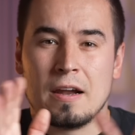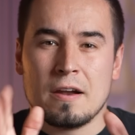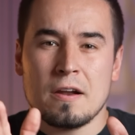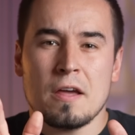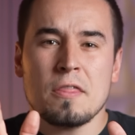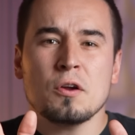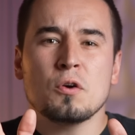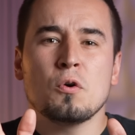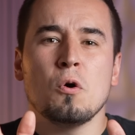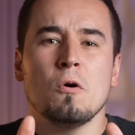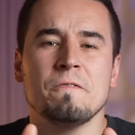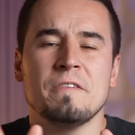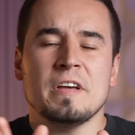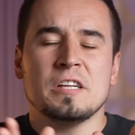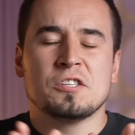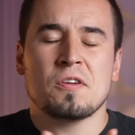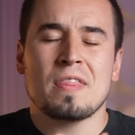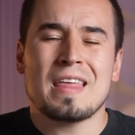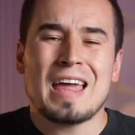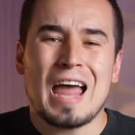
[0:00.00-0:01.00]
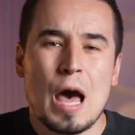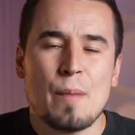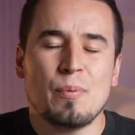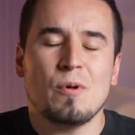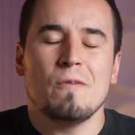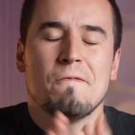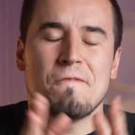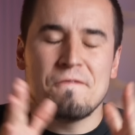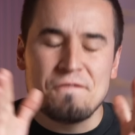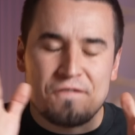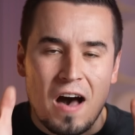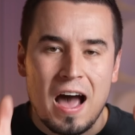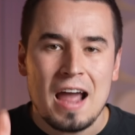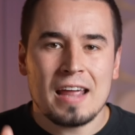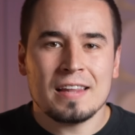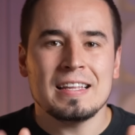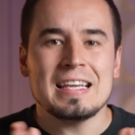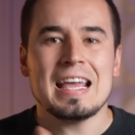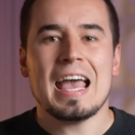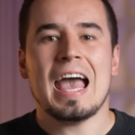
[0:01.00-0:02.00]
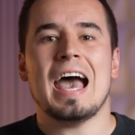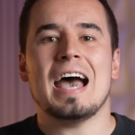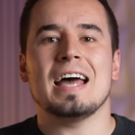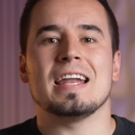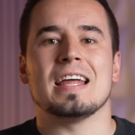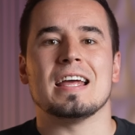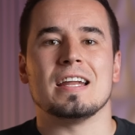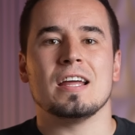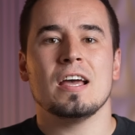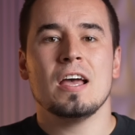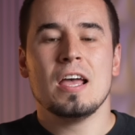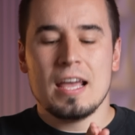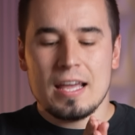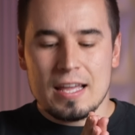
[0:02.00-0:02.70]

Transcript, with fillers: another cool feature that Apple finally added